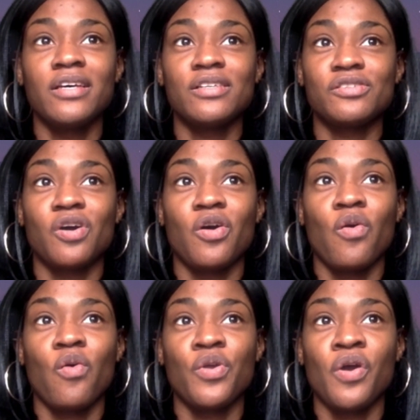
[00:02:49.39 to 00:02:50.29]

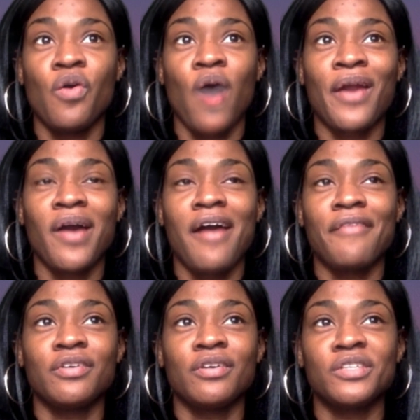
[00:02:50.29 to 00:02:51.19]
So, I don't have
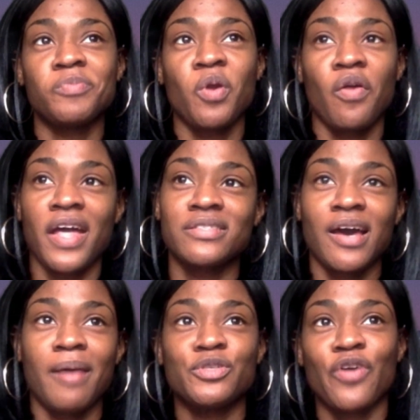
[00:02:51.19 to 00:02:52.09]
to spend all that
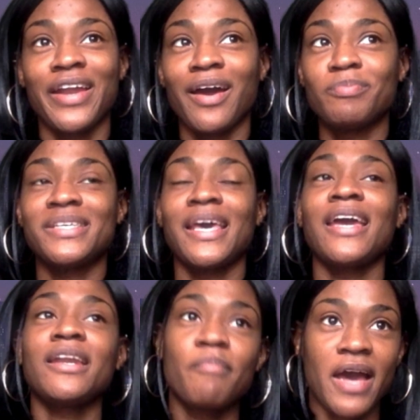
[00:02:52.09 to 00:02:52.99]
time trying to
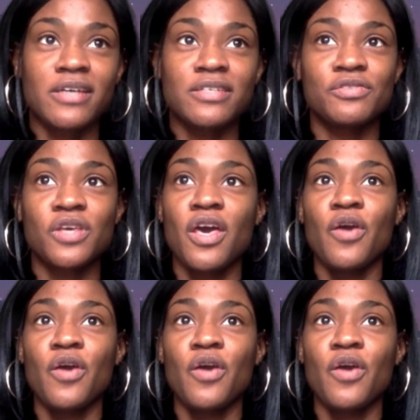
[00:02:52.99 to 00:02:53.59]
obtain a master's